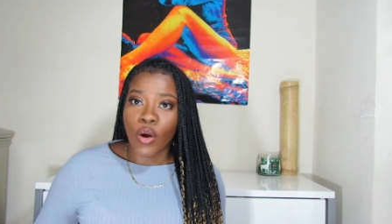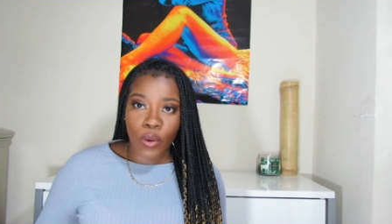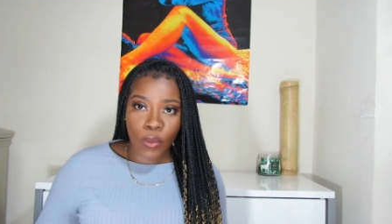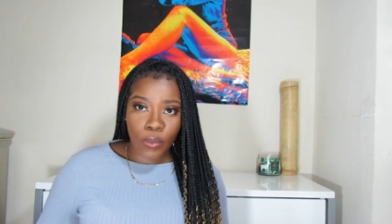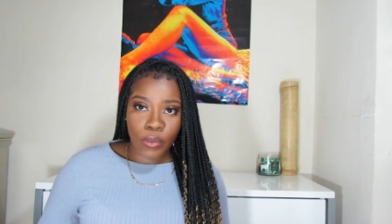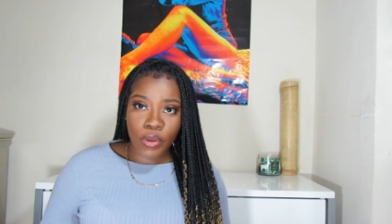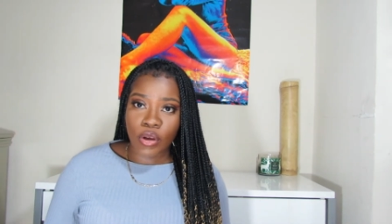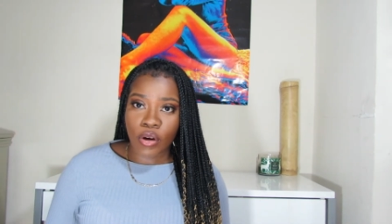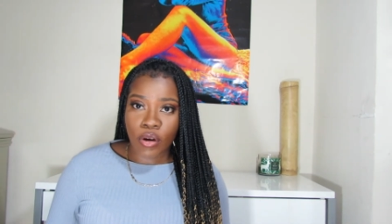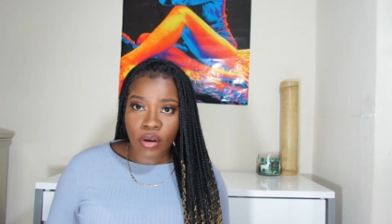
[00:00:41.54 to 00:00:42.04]

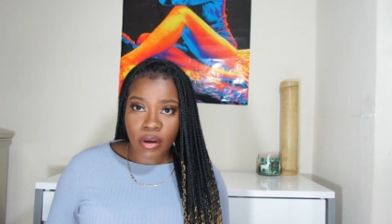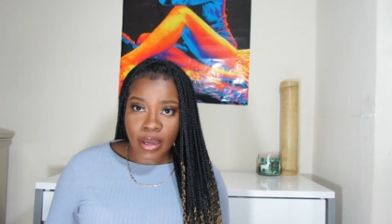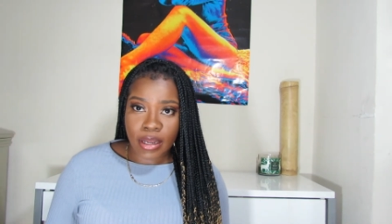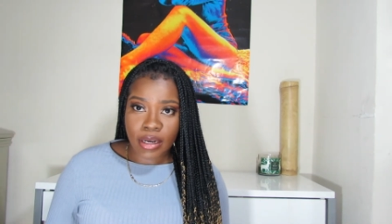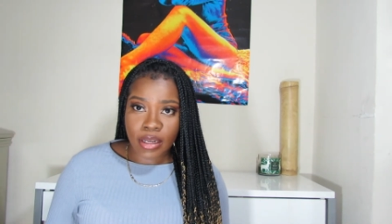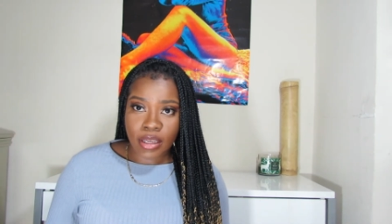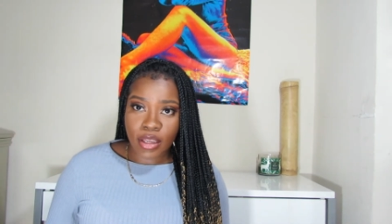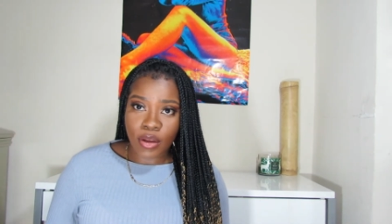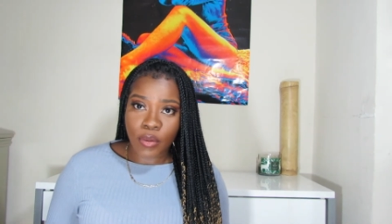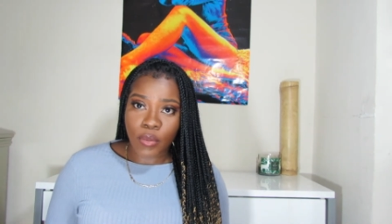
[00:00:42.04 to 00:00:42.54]
we all got
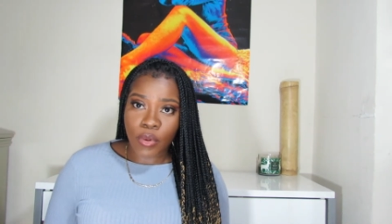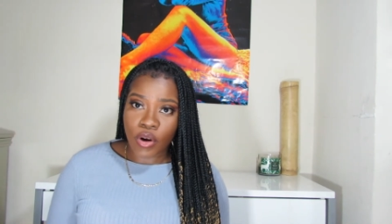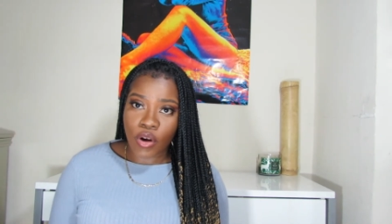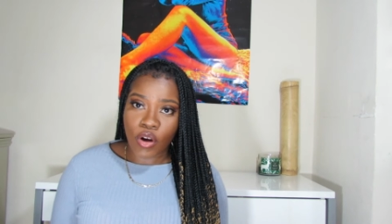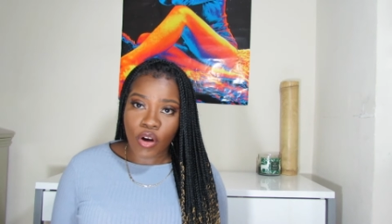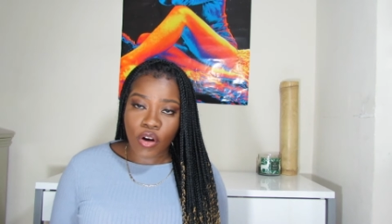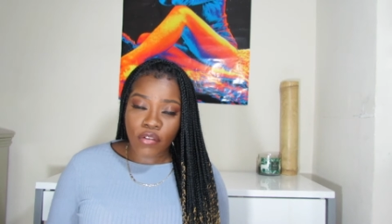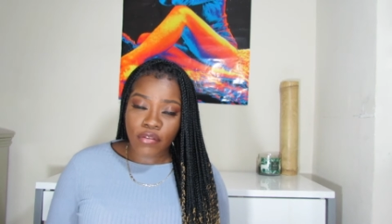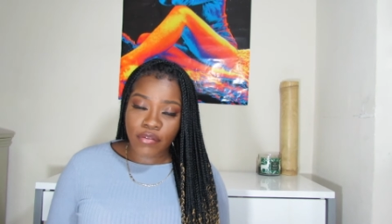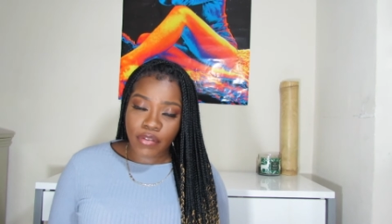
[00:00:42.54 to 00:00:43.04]
it and we're
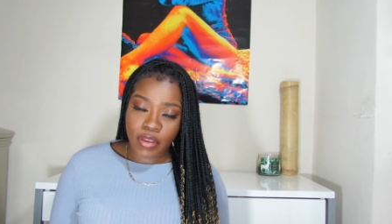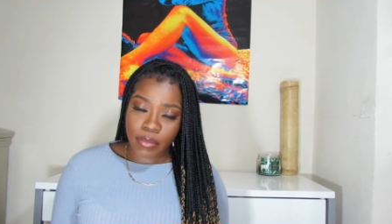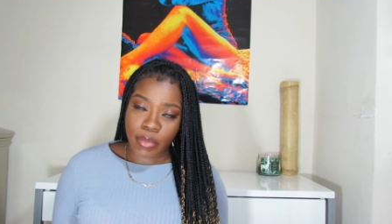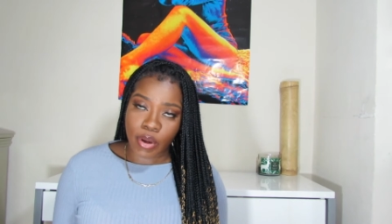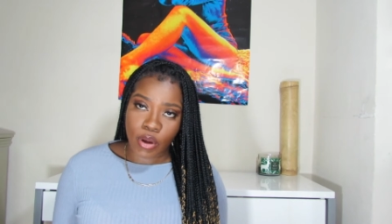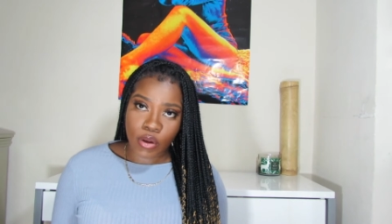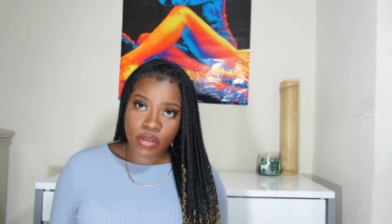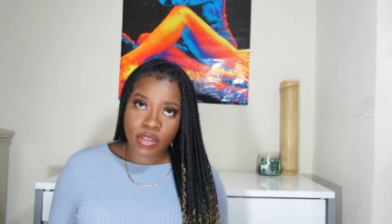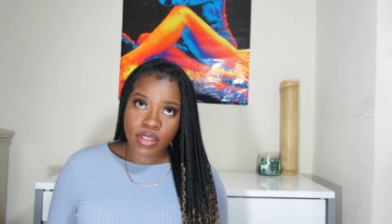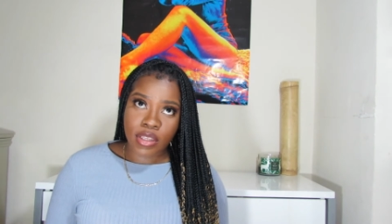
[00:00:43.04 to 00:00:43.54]
all
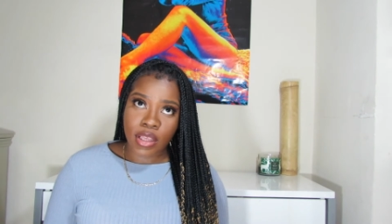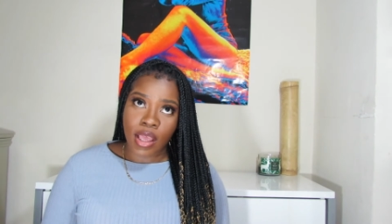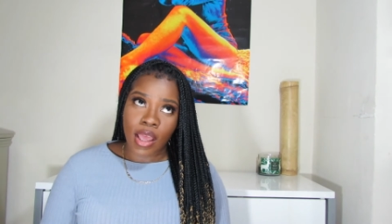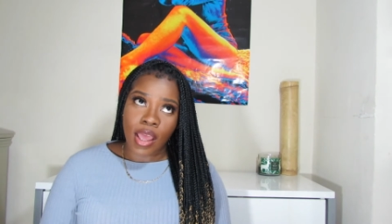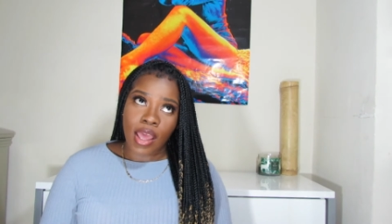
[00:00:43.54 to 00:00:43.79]
females.